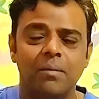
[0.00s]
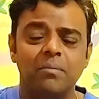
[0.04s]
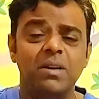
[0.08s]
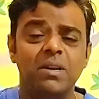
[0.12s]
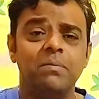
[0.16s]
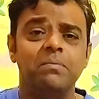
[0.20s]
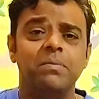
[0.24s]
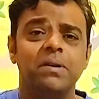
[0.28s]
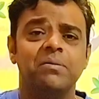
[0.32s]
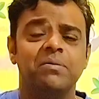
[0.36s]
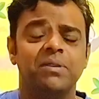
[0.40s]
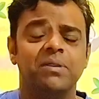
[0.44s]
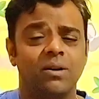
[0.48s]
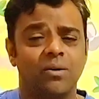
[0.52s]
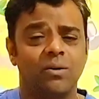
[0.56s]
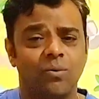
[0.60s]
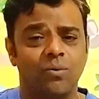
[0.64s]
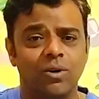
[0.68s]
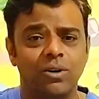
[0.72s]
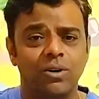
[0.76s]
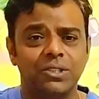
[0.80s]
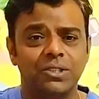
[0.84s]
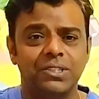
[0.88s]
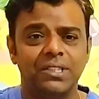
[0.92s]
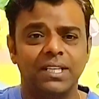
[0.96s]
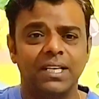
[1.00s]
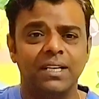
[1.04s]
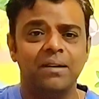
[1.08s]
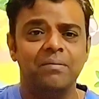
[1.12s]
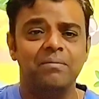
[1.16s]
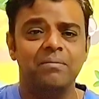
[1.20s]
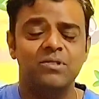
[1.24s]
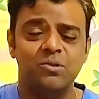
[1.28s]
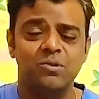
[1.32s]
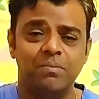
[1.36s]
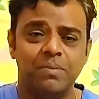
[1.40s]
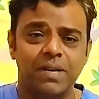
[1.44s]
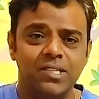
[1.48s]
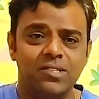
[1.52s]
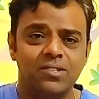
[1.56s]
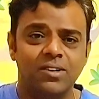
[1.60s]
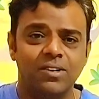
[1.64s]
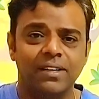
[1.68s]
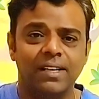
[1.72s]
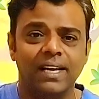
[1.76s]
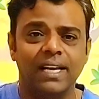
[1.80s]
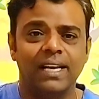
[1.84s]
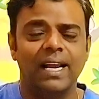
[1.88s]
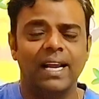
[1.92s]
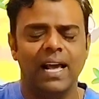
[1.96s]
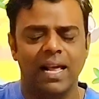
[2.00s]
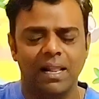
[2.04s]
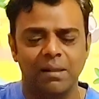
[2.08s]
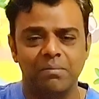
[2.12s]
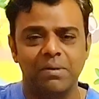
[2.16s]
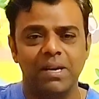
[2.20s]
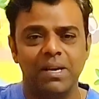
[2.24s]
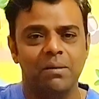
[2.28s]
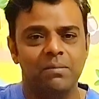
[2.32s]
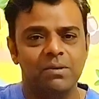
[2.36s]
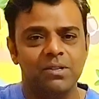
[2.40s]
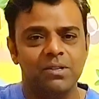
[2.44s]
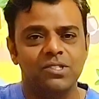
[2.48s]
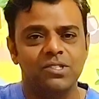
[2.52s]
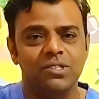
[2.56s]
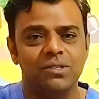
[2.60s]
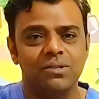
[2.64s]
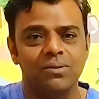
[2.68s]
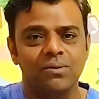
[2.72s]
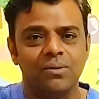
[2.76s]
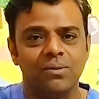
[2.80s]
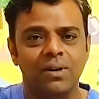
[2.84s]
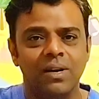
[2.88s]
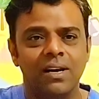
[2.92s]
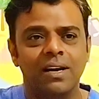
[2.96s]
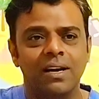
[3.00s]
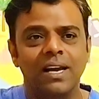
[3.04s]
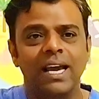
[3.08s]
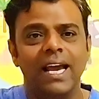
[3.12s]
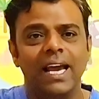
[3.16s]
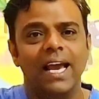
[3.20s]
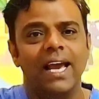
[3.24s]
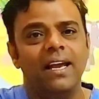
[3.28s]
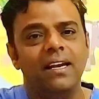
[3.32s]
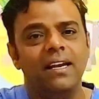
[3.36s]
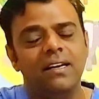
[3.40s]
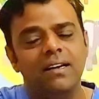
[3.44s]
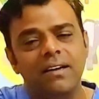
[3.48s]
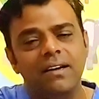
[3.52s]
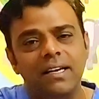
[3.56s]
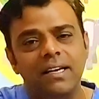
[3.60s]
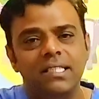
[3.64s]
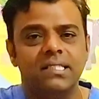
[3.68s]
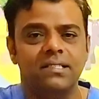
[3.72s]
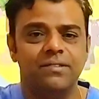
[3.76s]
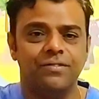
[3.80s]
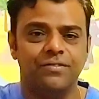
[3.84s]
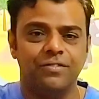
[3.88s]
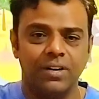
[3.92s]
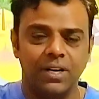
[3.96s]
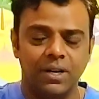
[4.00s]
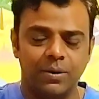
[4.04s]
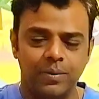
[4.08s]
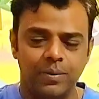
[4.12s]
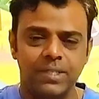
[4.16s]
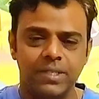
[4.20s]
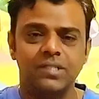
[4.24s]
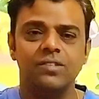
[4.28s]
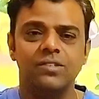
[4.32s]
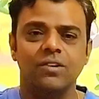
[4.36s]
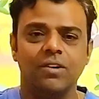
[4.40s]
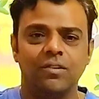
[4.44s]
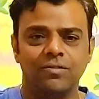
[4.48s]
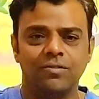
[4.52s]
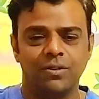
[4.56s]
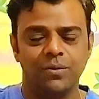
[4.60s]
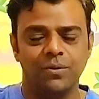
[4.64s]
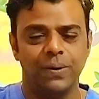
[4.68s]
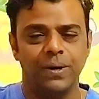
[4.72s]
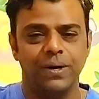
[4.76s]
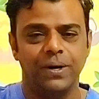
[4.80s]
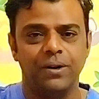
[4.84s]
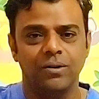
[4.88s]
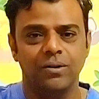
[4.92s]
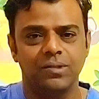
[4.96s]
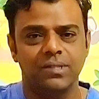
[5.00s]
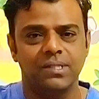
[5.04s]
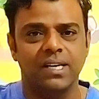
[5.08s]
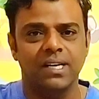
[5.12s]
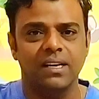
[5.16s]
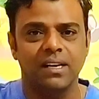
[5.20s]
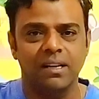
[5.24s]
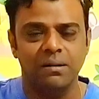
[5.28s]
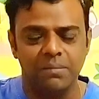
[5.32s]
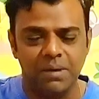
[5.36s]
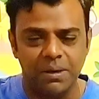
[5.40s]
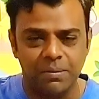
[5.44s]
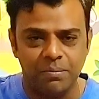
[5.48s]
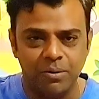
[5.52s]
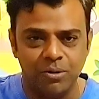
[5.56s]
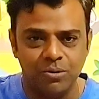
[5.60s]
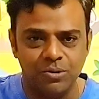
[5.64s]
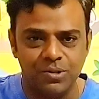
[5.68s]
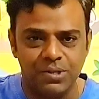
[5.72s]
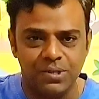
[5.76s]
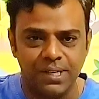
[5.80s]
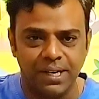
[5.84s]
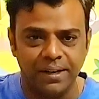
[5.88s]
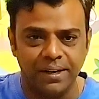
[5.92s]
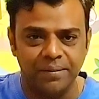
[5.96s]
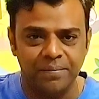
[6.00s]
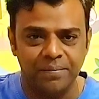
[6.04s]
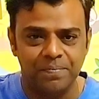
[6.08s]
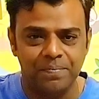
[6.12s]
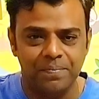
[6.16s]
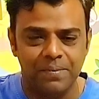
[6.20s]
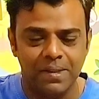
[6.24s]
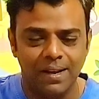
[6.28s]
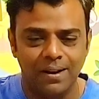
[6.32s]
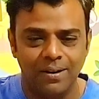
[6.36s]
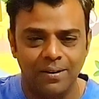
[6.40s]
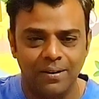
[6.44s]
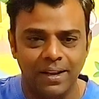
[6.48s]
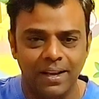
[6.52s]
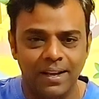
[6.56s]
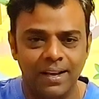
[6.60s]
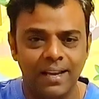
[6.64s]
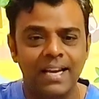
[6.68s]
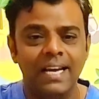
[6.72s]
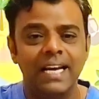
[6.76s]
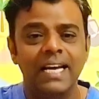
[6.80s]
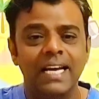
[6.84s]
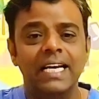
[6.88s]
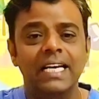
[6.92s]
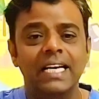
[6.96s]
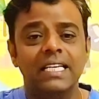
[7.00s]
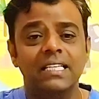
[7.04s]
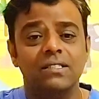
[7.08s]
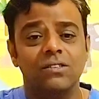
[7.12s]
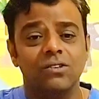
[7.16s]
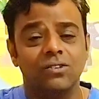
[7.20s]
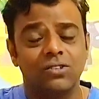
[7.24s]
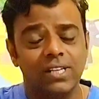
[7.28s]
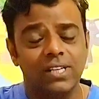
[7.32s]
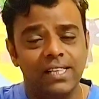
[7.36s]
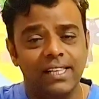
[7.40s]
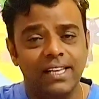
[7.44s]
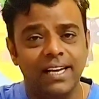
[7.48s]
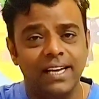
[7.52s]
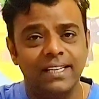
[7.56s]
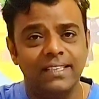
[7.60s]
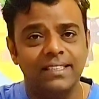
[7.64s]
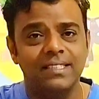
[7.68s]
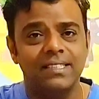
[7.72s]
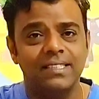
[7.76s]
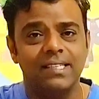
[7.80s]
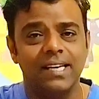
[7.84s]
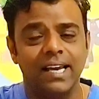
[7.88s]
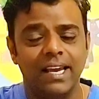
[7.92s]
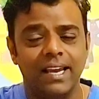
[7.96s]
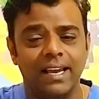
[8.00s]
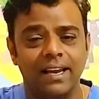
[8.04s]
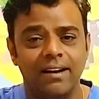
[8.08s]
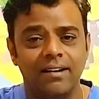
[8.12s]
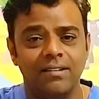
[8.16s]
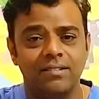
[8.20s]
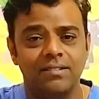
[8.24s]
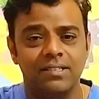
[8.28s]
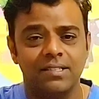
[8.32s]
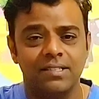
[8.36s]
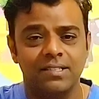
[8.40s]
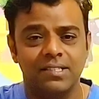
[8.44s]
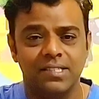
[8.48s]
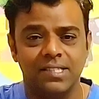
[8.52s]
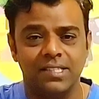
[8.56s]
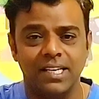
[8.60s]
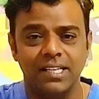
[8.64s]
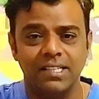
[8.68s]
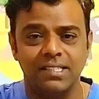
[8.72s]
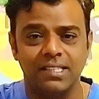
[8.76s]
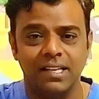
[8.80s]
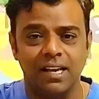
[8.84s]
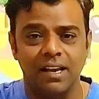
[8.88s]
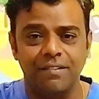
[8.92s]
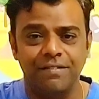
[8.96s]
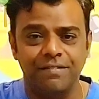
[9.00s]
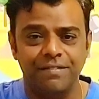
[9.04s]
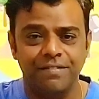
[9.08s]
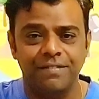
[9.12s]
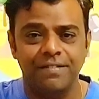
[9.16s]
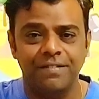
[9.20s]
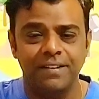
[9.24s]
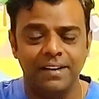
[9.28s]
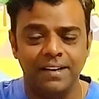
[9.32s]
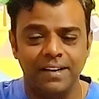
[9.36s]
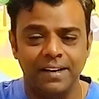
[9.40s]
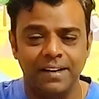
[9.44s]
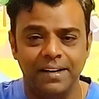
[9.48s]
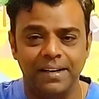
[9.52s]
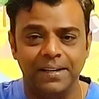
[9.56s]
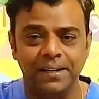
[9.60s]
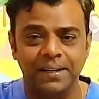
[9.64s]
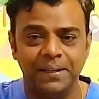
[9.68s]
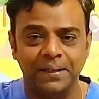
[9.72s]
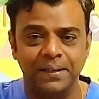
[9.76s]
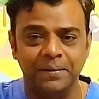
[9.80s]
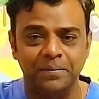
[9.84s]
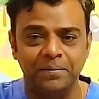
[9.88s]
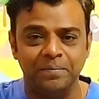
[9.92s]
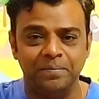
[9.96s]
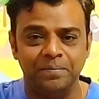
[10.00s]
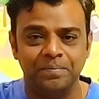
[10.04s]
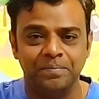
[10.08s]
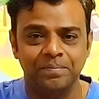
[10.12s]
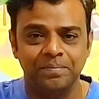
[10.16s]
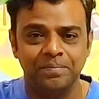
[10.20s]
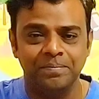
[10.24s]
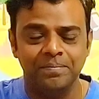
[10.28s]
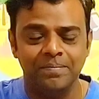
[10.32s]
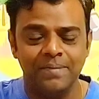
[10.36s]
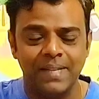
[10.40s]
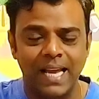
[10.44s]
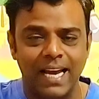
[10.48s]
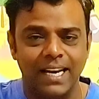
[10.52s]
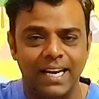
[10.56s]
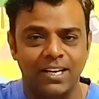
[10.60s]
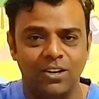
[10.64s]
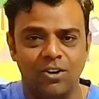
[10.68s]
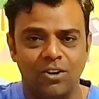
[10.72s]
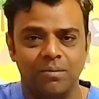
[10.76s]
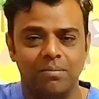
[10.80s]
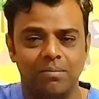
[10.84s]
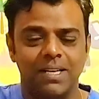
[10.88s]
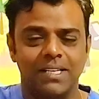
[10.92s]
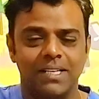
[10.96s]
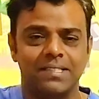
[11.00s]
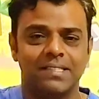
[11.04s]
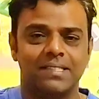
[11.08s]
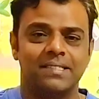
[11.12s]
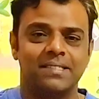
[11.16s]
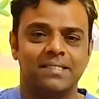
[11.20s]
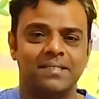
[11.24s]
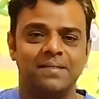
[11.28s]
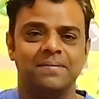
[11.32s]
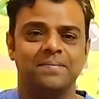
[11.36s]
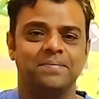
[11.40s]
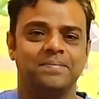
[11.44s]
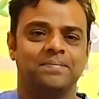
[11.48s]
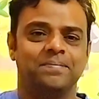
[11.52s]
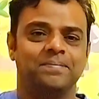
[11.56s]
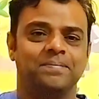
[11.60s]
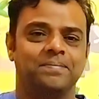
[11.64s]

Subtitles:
how many people are watching. So based on that, I'll be able to increase the frequency of the videos that I'll be posting. Okay. So till then, take care, stay safe, and God bless.